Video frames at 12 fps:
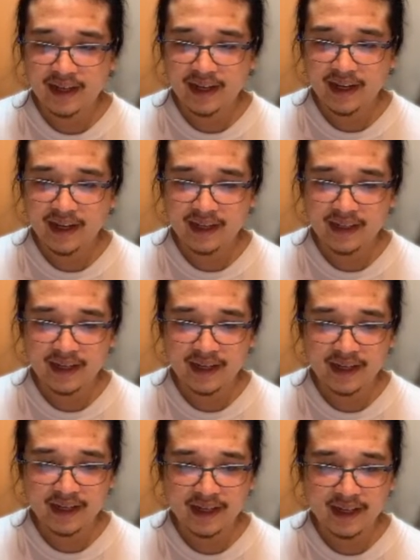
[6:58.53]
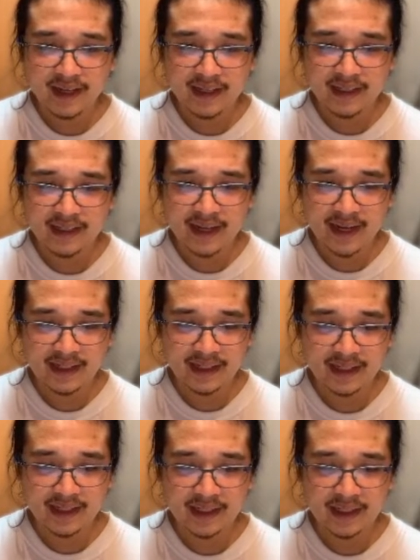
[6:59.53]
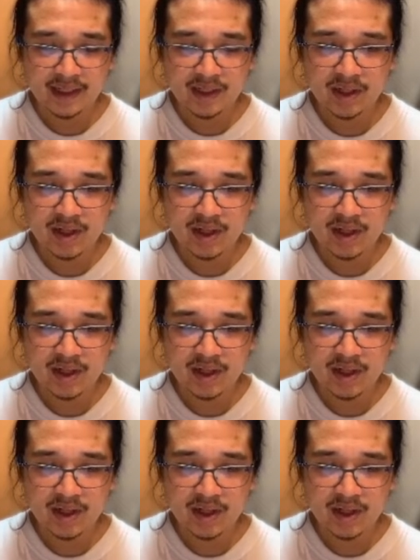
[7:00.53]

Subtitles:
in its guesses.